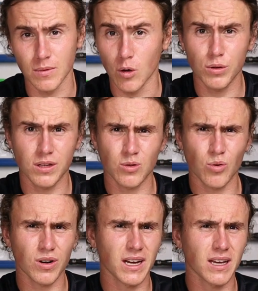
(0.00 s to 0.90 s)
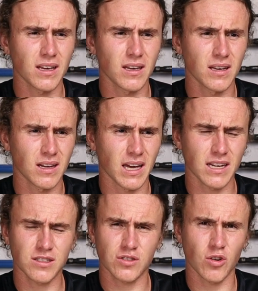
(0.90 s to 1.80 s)
or the Toray
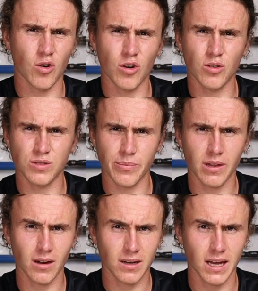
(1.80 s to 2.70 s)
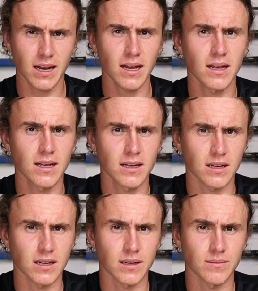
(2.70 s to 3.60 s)
Extra Hard or something like that.
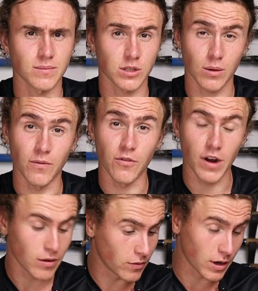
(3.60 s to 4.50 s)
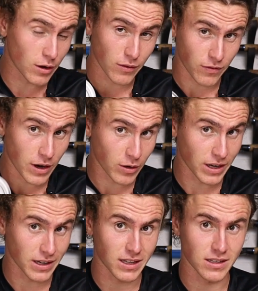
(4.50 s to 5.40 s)
So I'm very, very,
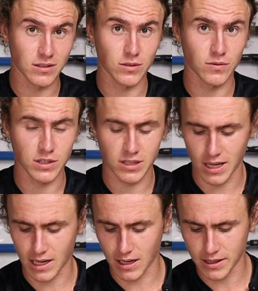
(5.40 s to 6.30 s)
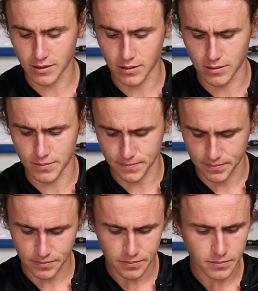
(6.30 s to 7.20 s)
very keen to fish that line.
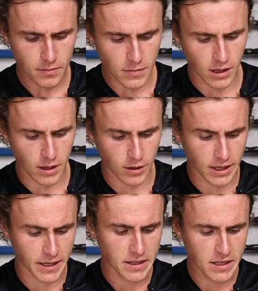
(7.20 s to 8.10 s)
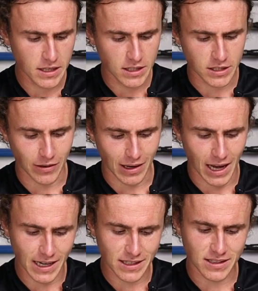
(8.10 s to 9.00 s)
Okay, so
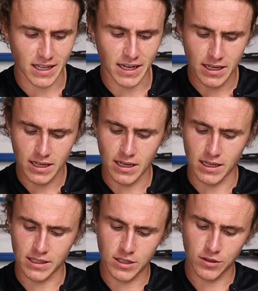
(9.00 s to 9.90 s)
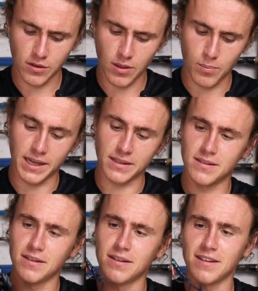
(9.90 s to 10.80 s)
line is done. Let's go to the bait.
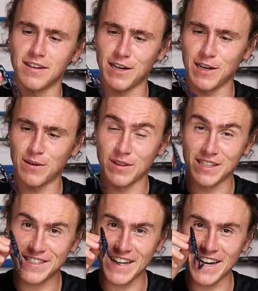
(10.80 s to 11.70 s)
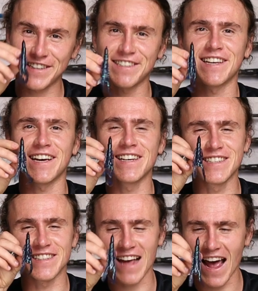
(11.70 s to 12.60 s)
This is actually the
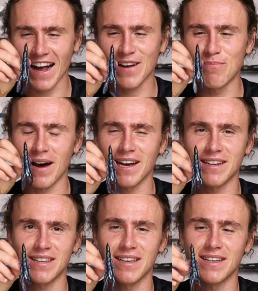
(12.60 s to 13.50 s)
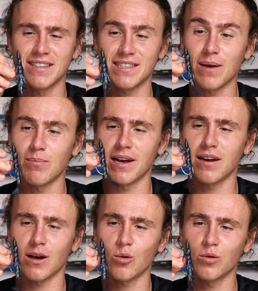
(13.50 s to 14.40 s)
exact bait, same bait
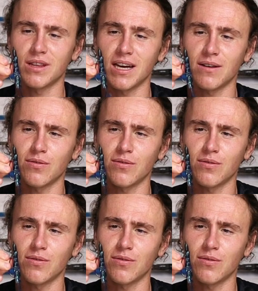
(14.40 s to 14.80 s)
I caught that